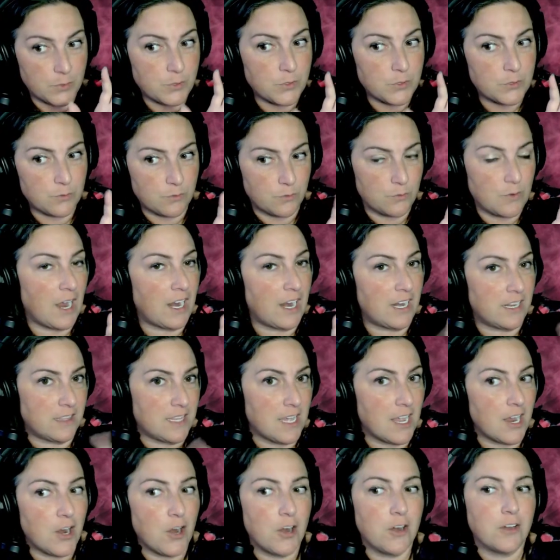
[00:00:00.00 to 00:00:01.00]
right
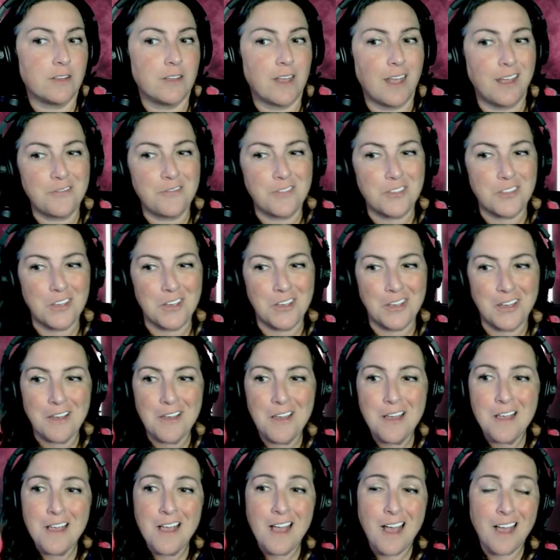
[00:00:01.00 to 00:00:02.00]
there. I feel like
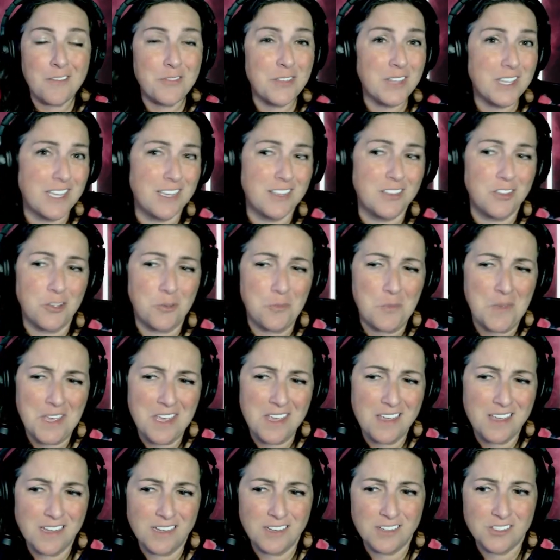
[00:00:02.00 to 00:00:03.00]
I look my
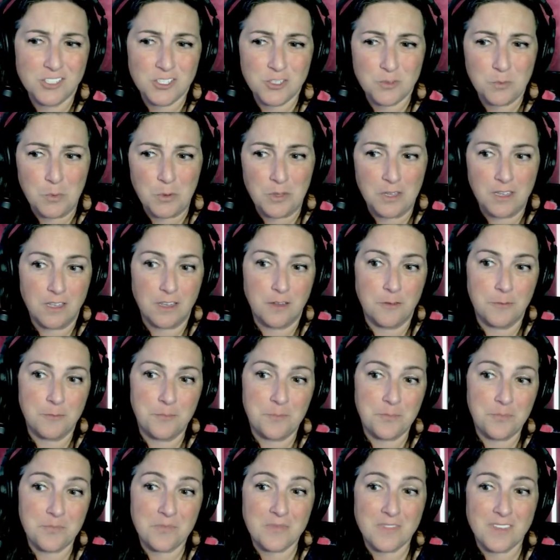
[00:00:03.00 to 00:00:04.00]
age, but
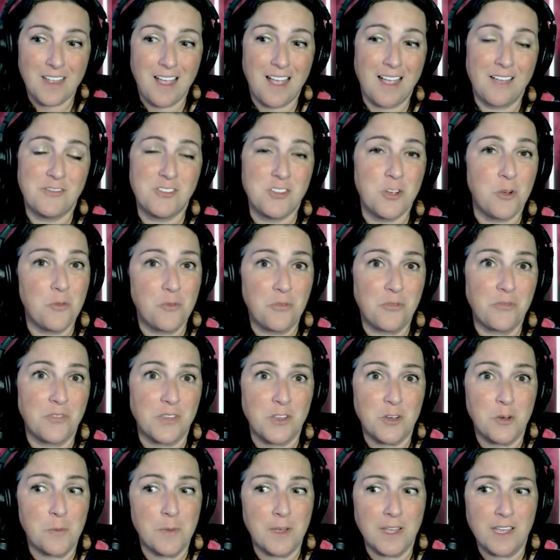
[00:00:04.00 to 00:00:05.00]
I don't
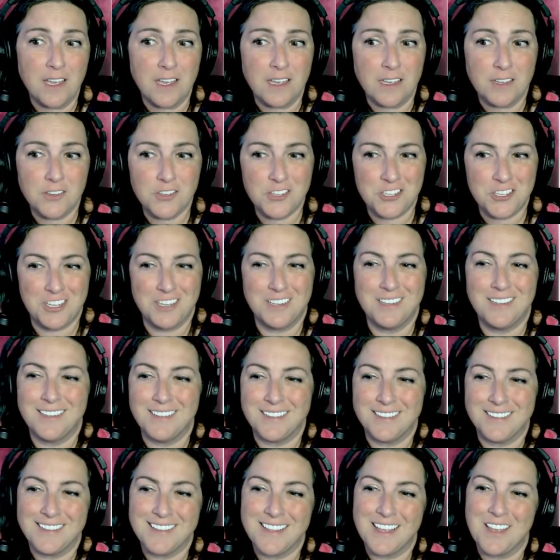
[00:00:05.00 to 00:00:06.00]
feel my age.
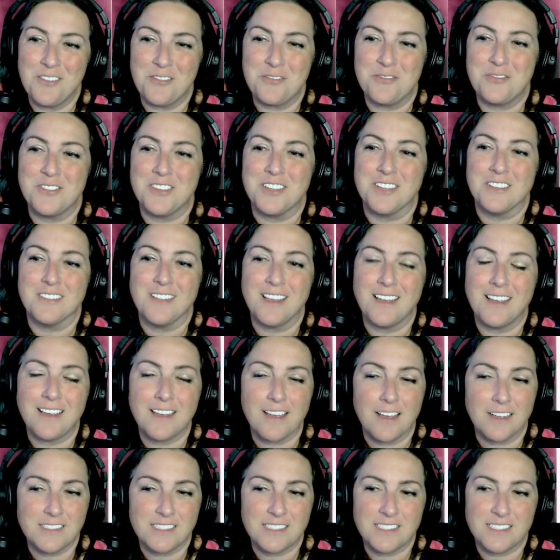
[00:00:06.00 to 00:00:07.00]
I feel like
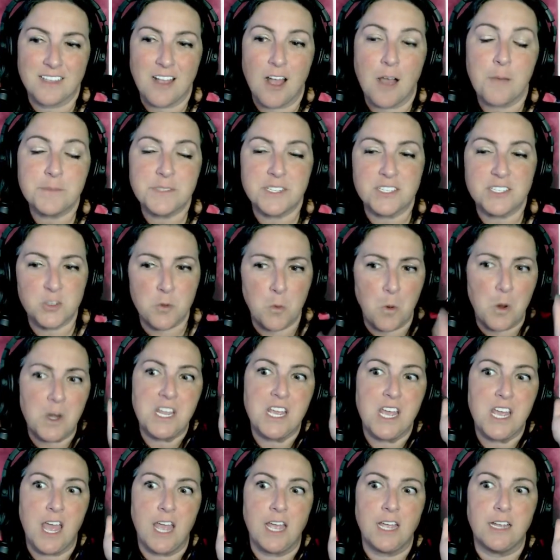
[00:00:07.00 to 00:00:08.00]
I stopped at
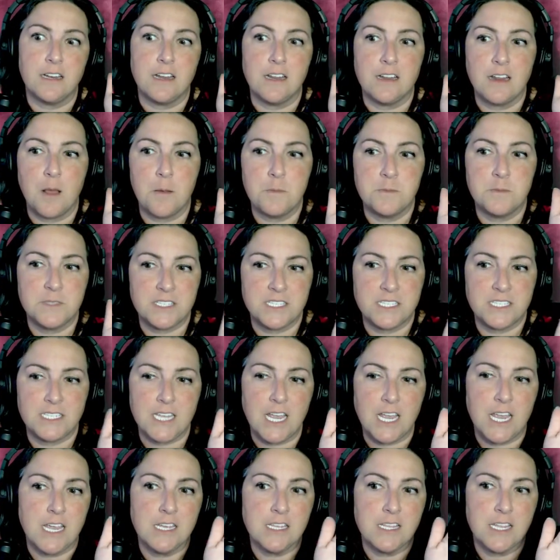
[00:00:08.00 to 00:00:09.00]
28 and I'm
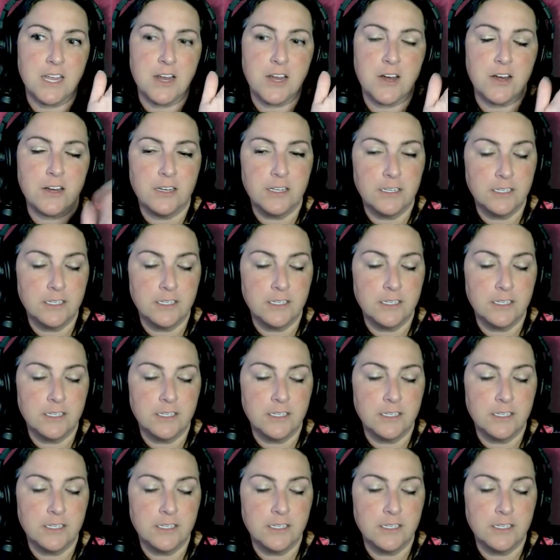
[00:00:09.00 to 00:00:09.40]
staying there.